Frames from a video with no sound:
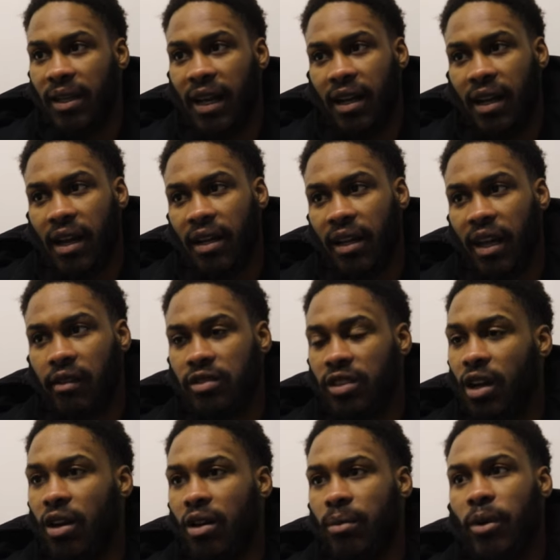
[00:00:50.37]
and that kind of gave
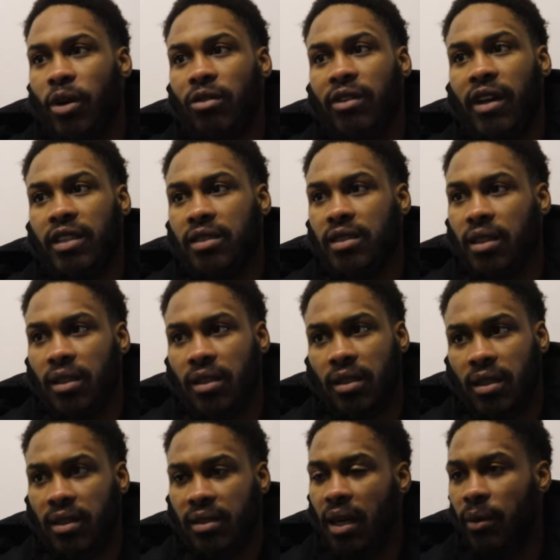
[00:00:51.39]
us all the motivation
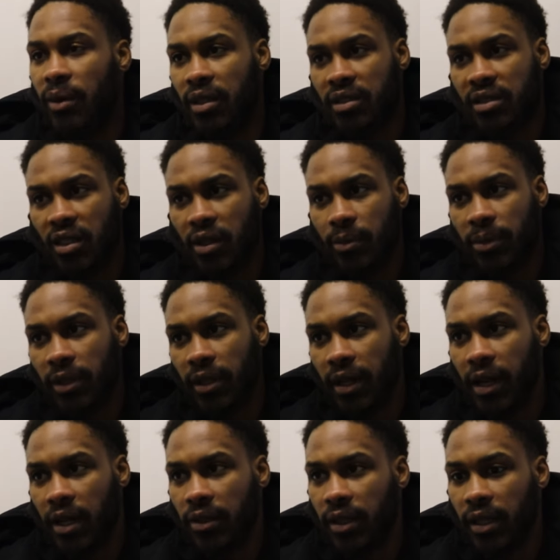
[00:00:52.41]
that we could still pull it
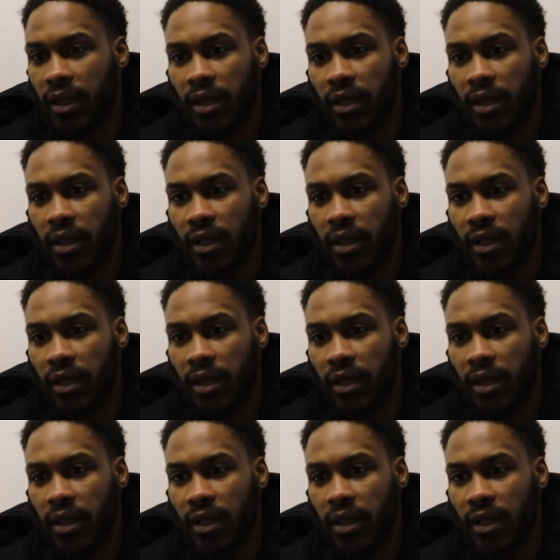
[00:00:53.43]
out.